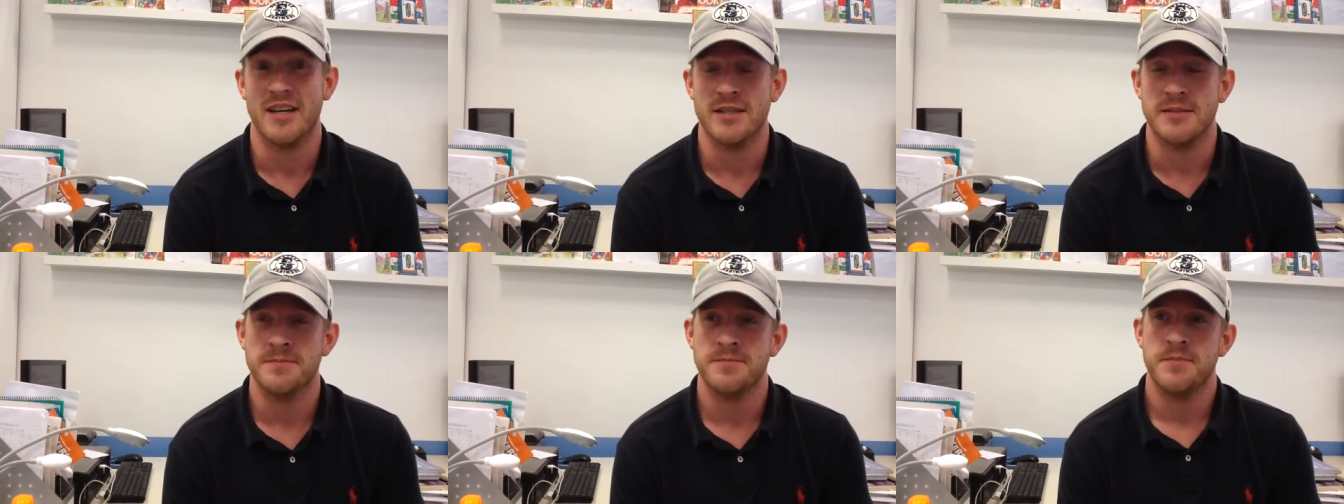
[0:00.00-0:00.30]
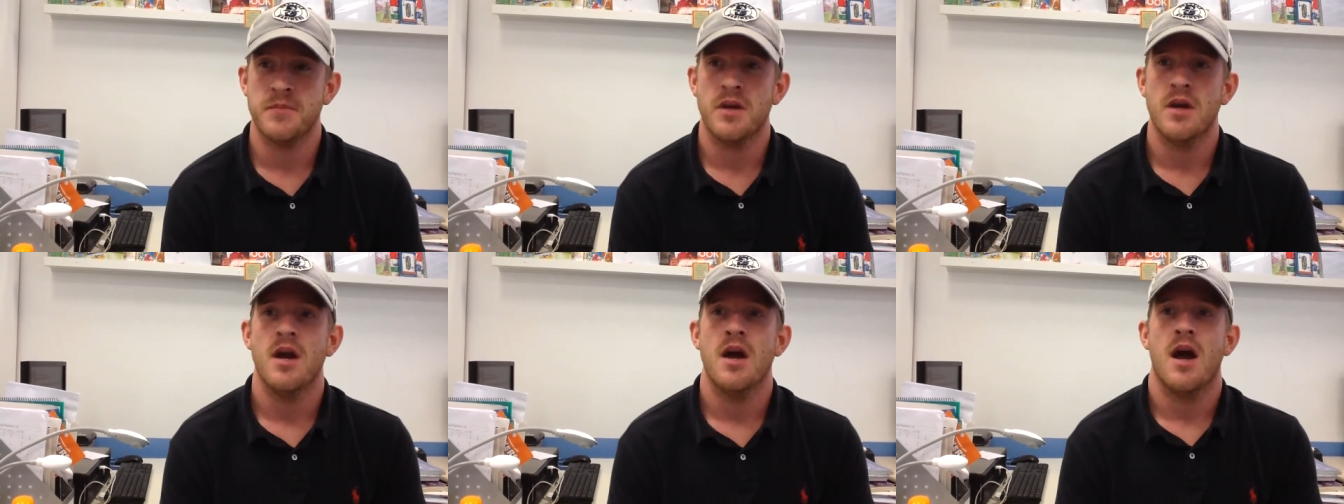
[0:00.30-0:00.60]

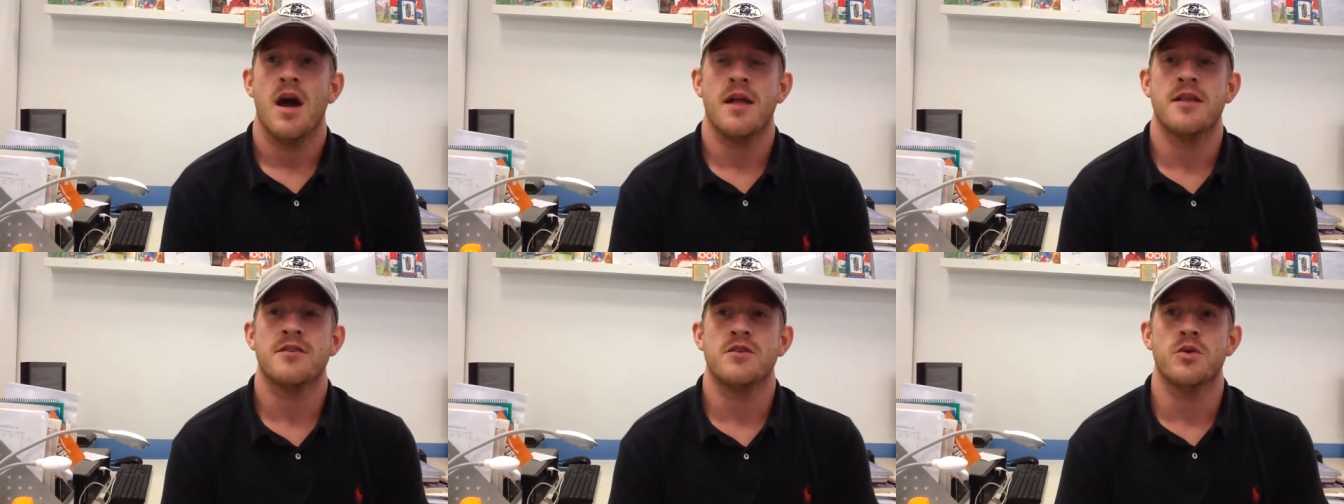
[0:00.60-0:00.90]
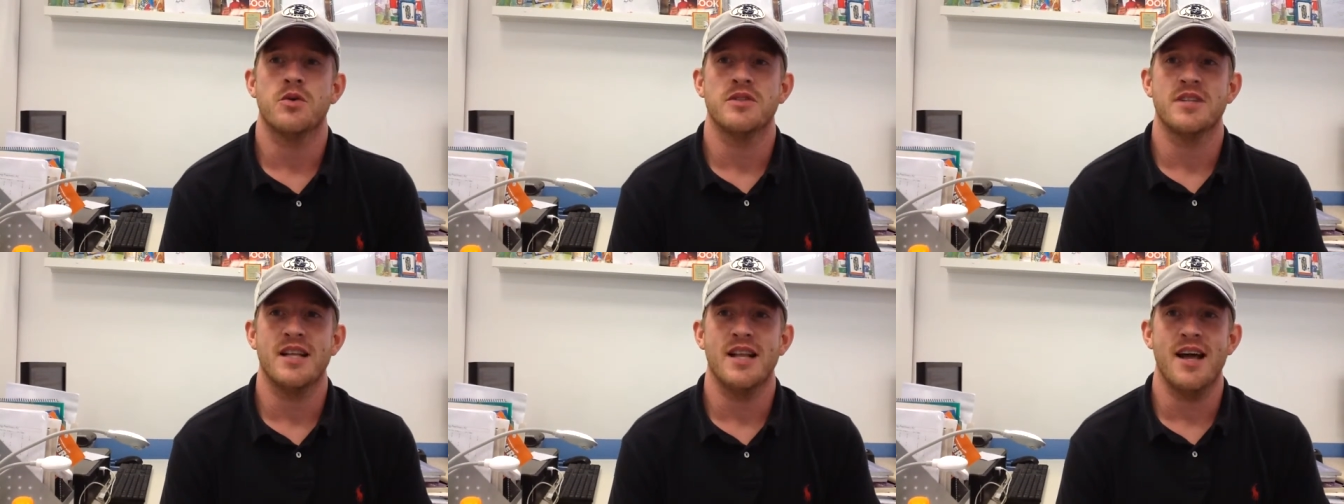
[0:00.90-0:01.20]
Mm-hmm. And so
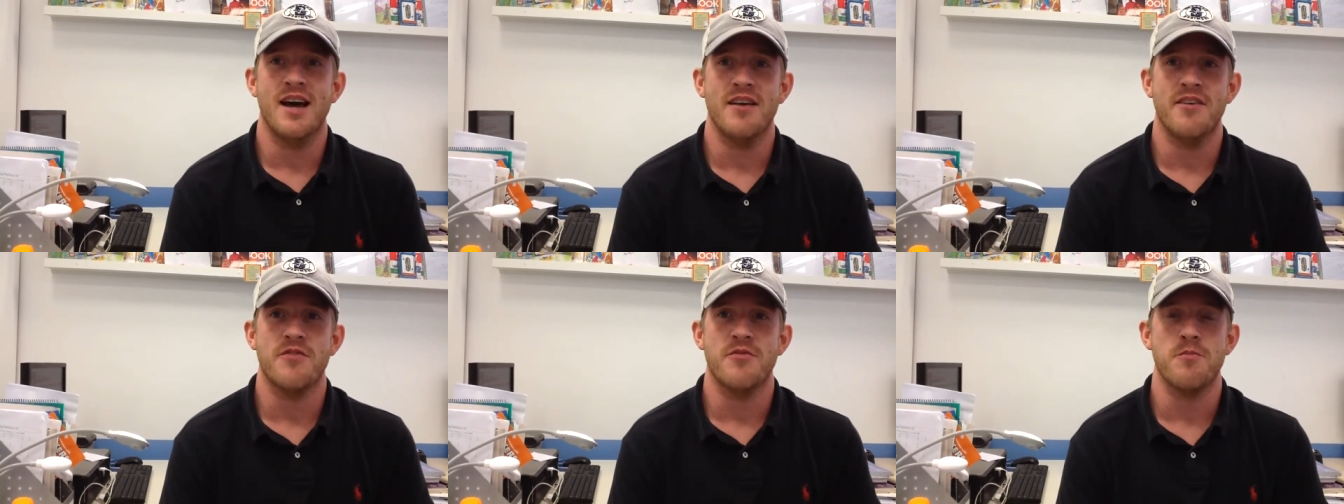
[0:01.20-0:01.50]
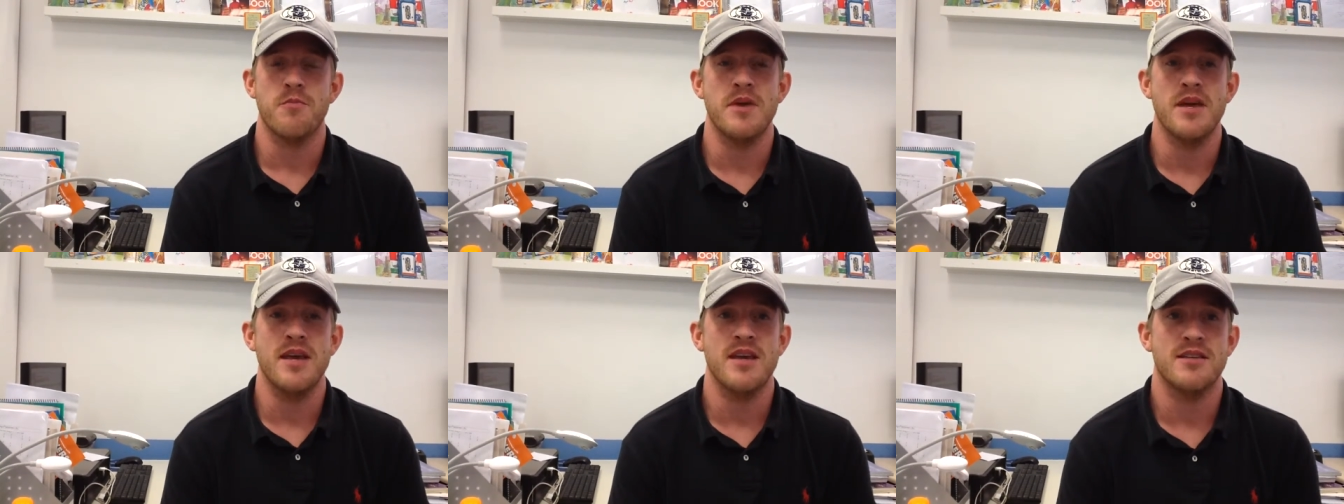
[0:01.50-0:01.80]
it was a lot of
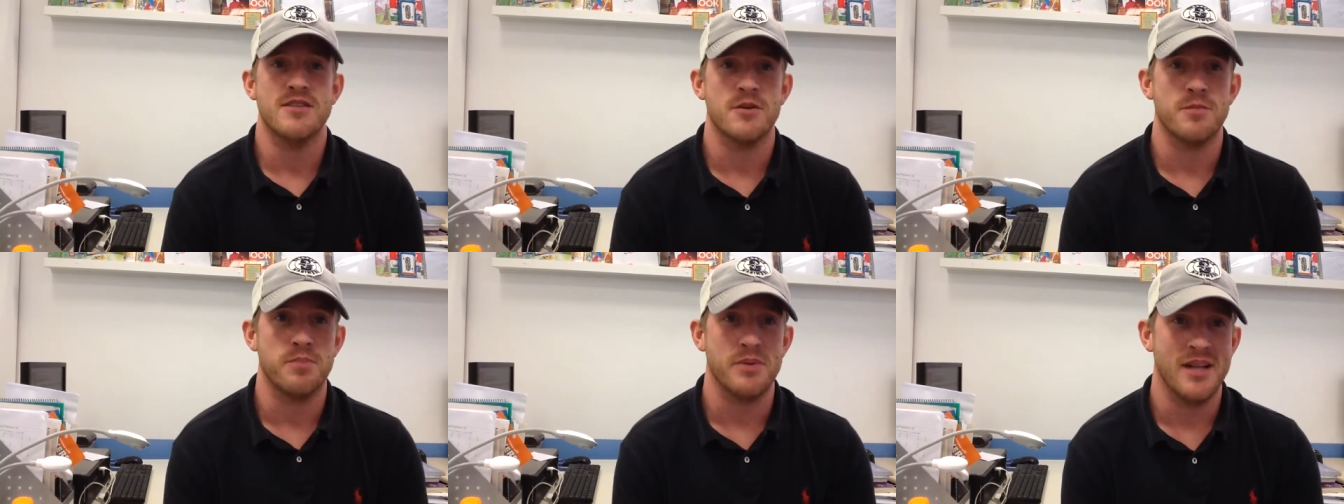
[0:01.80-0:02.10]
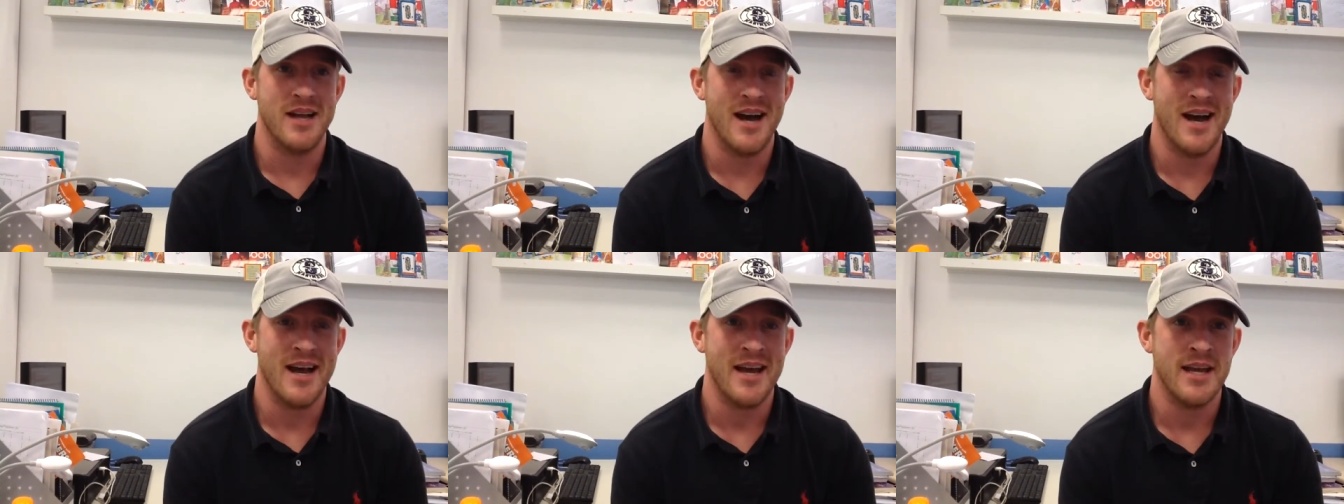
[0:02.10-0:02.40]
me
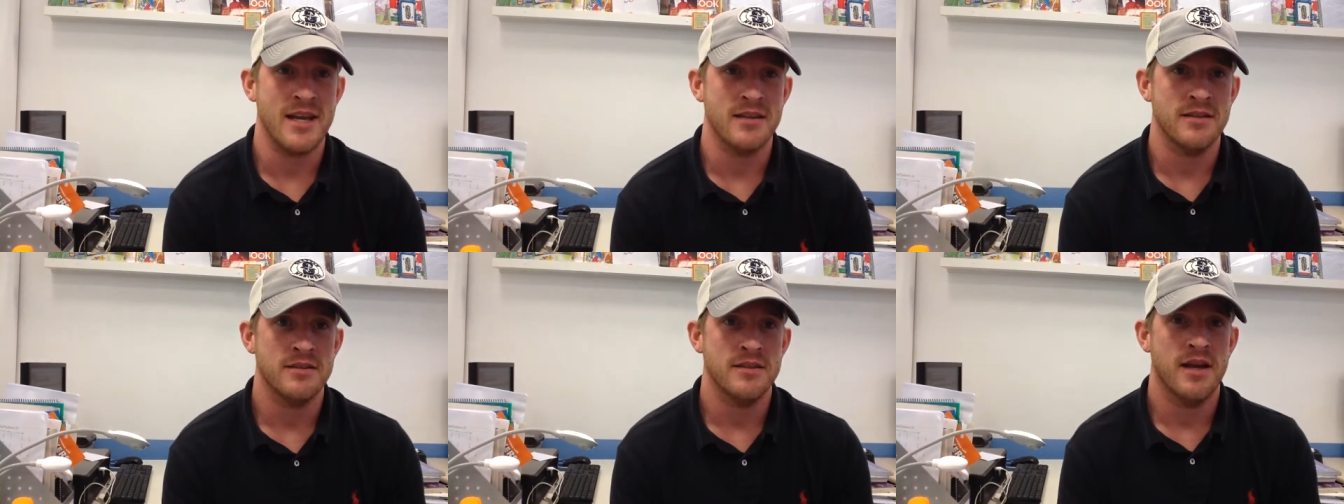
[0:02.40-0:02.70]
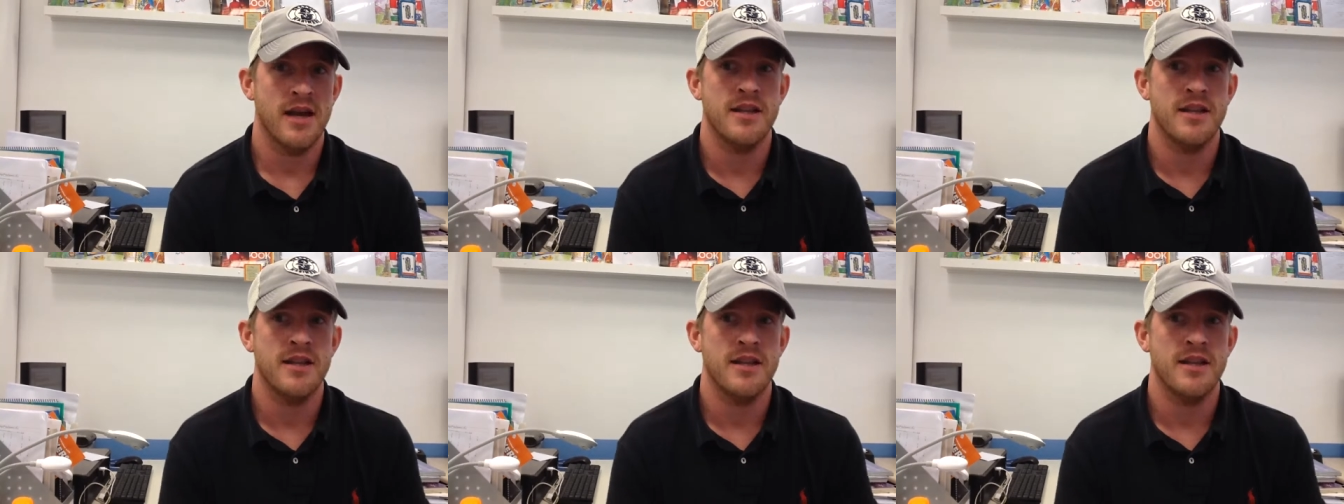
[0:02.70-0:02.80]
supplying,